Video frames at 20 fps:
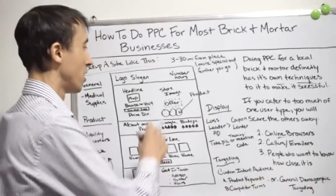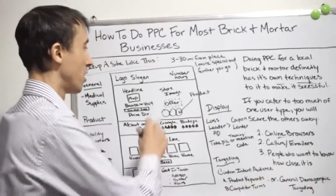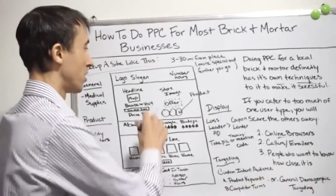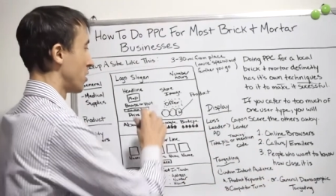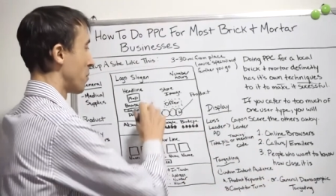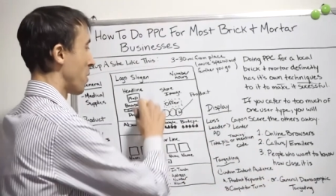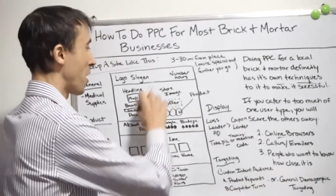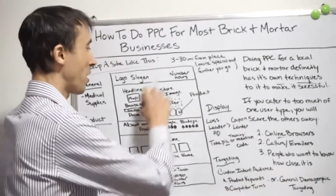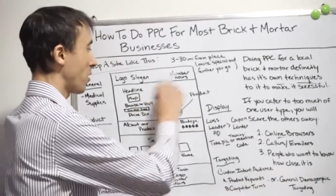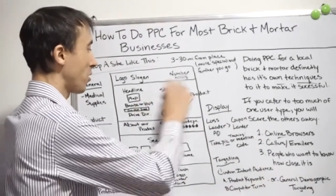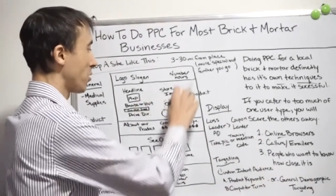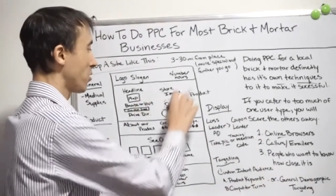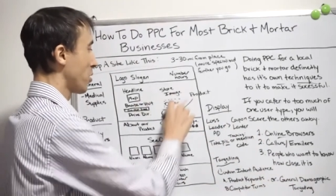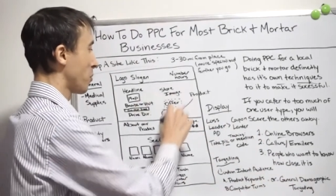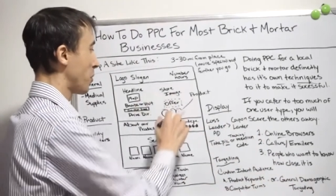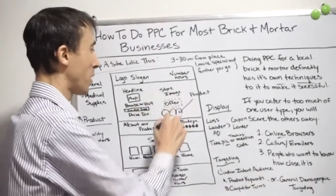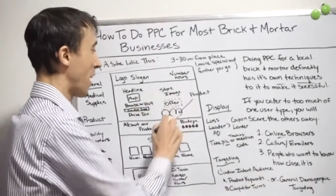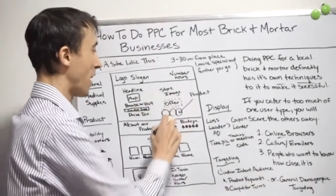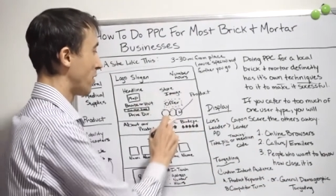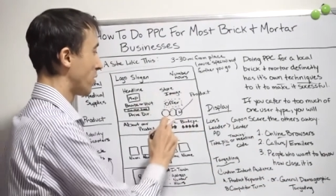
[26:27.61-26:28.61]
It's a medical
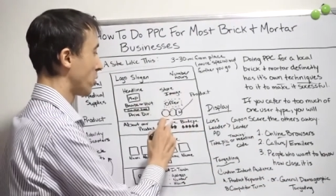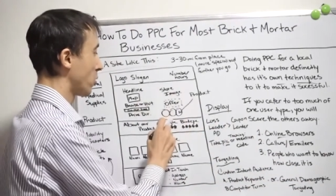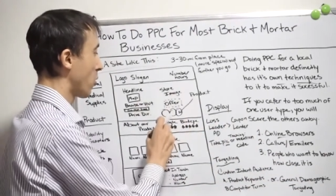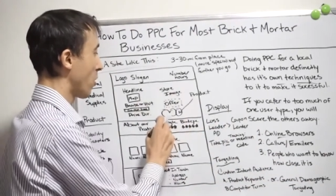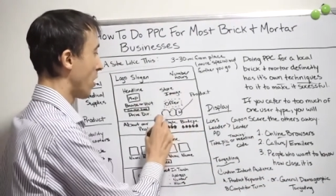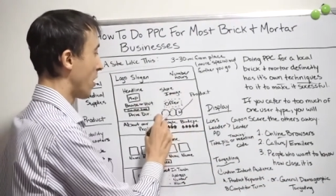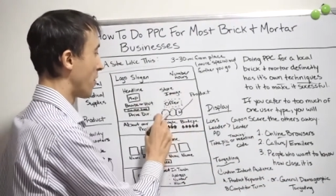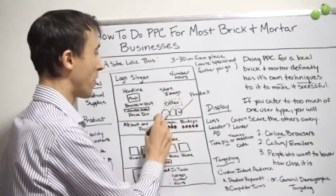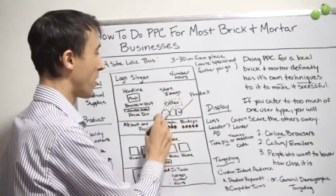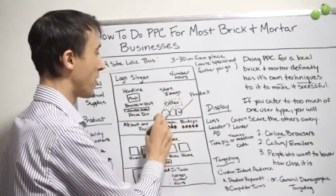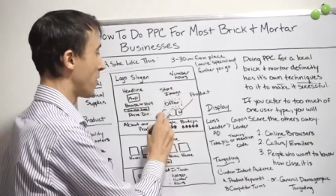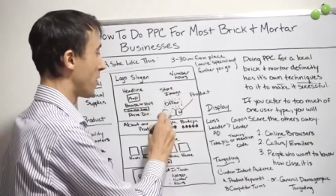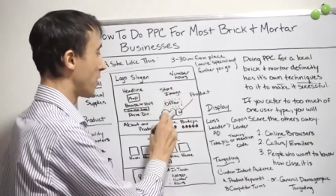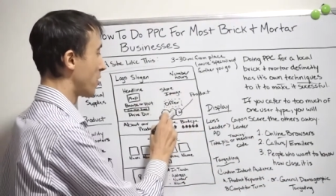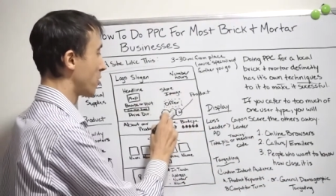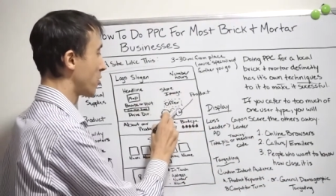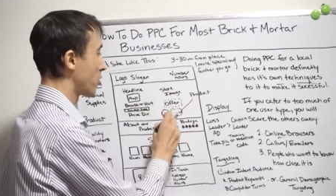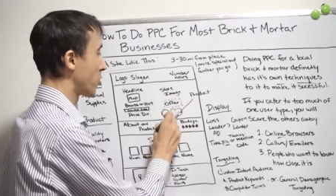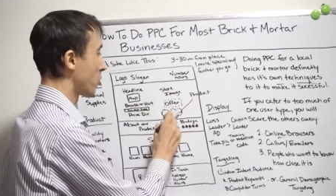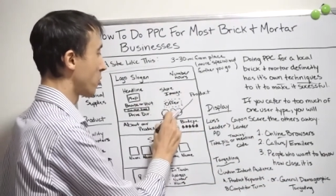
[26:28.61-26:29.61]
supply store, and then
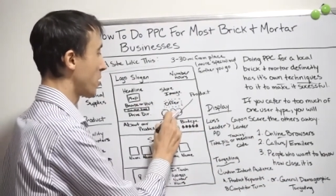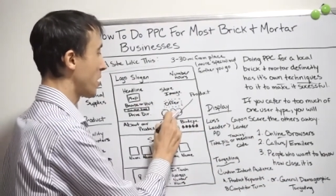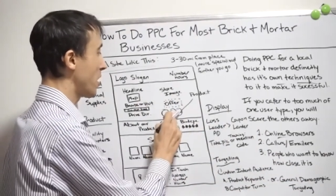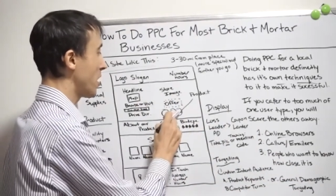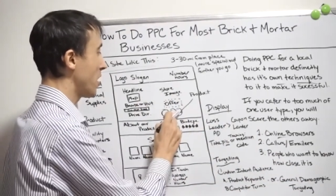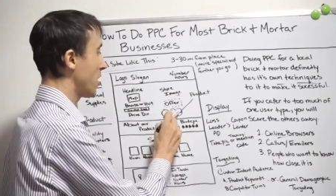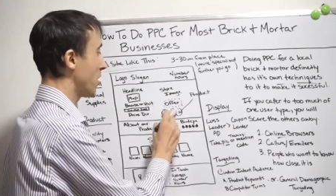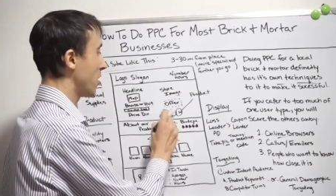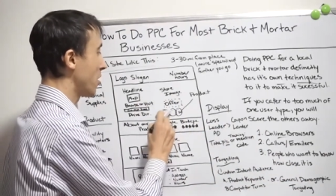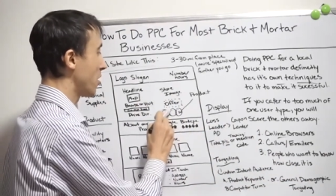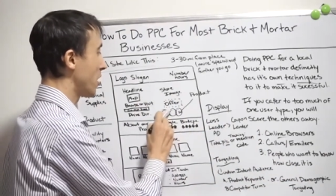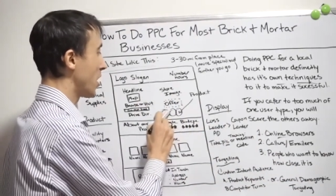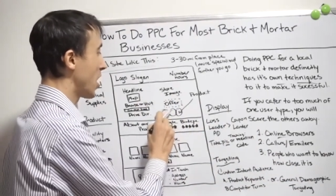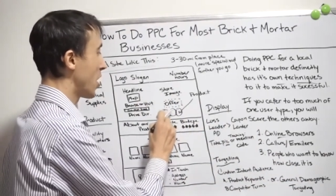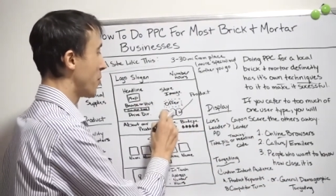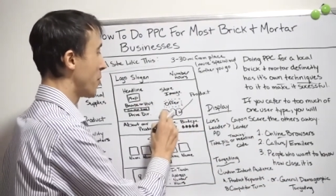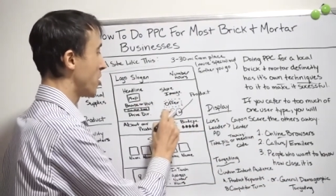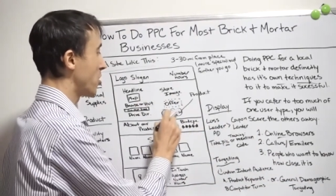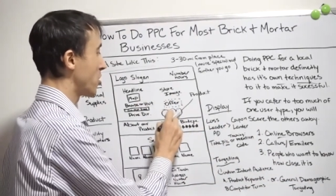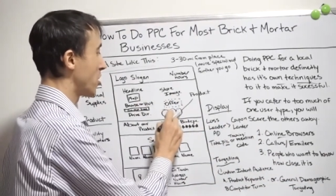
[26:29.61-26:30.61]
there's three
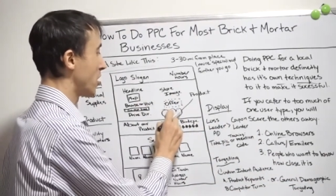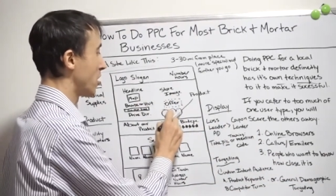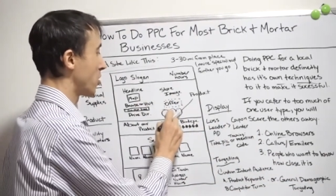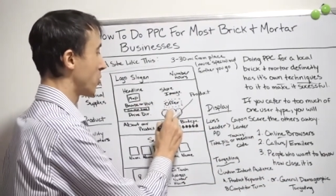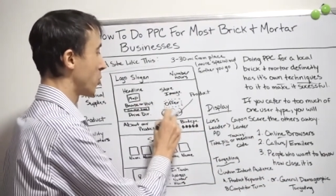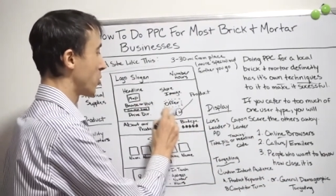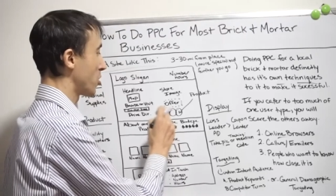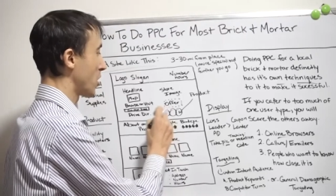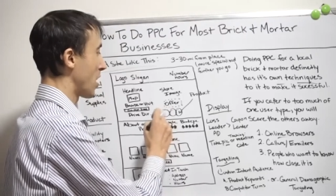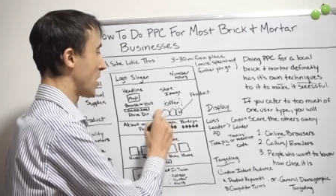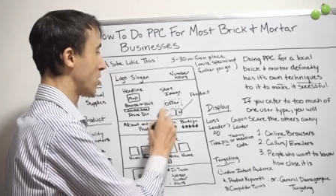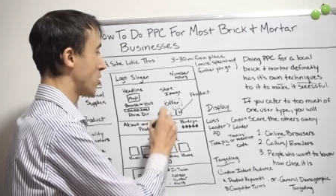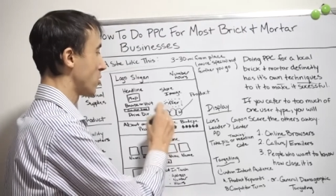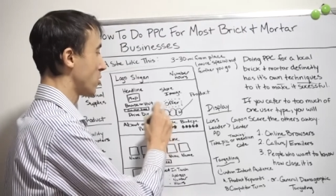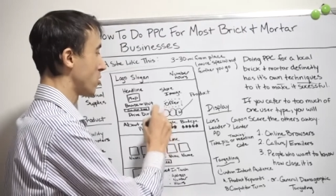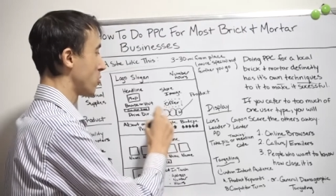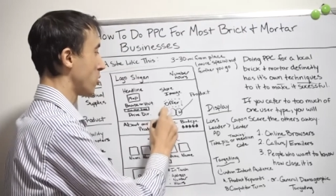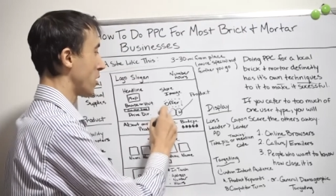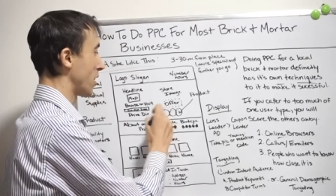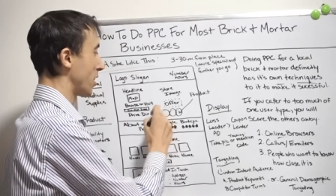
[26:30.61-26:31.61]
images, which I
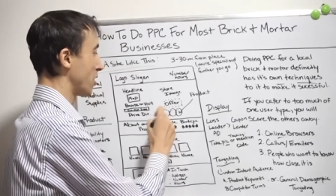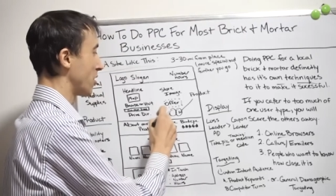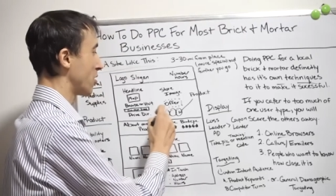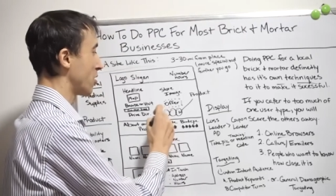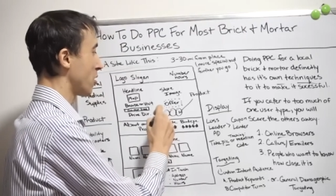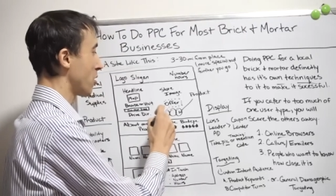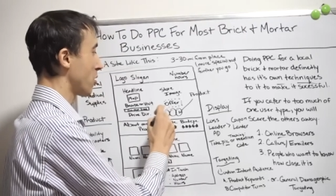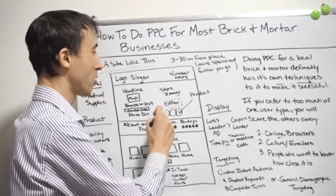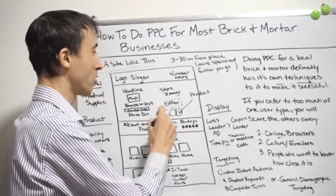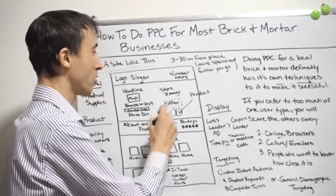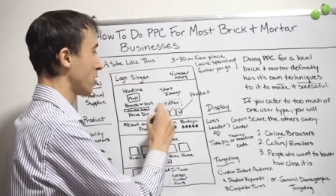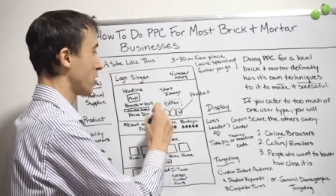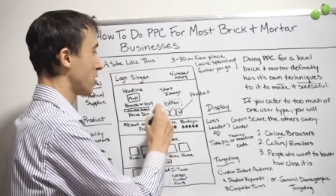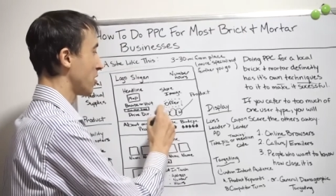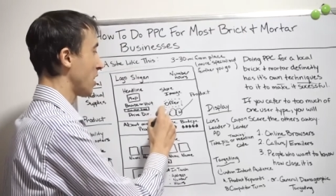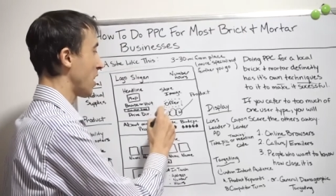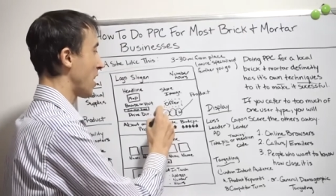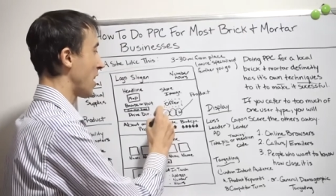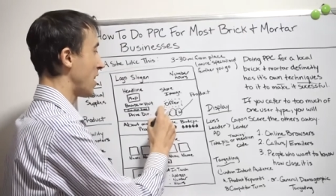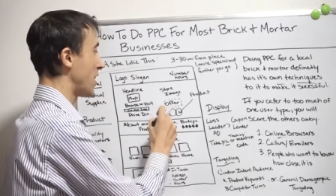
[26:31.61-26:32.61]
just do like a circle
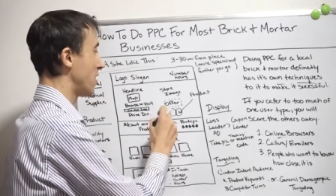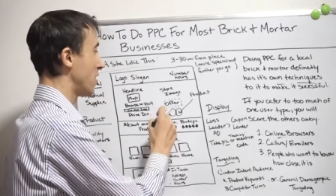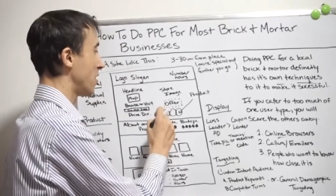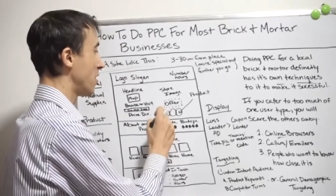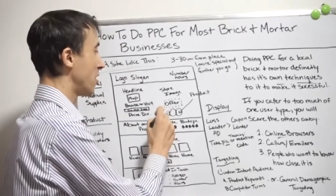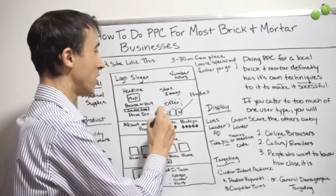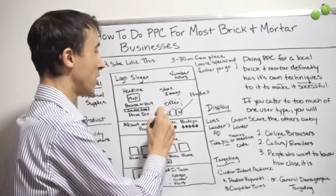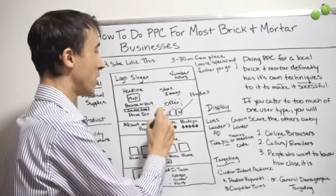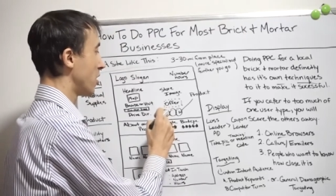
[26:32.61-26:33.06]
design,